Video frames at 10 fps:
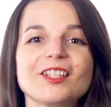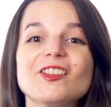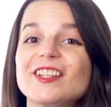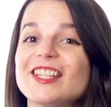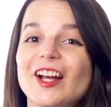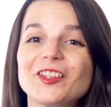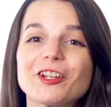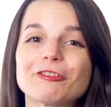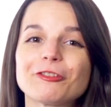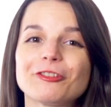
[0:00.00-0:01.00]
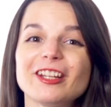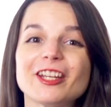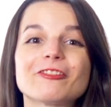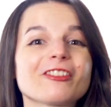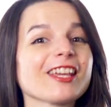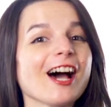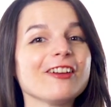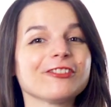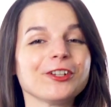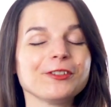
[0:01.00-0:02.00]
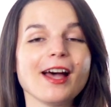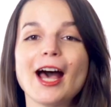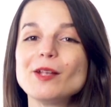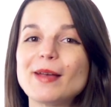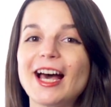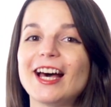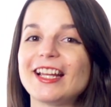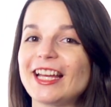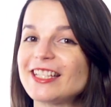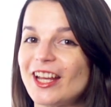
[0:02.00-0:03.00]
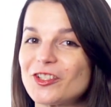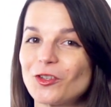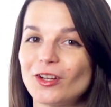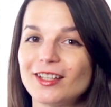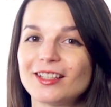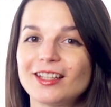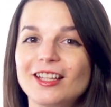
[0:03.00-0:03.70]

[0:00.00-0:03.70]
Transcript: You can download it for free for the iPhone, iPad, and Android.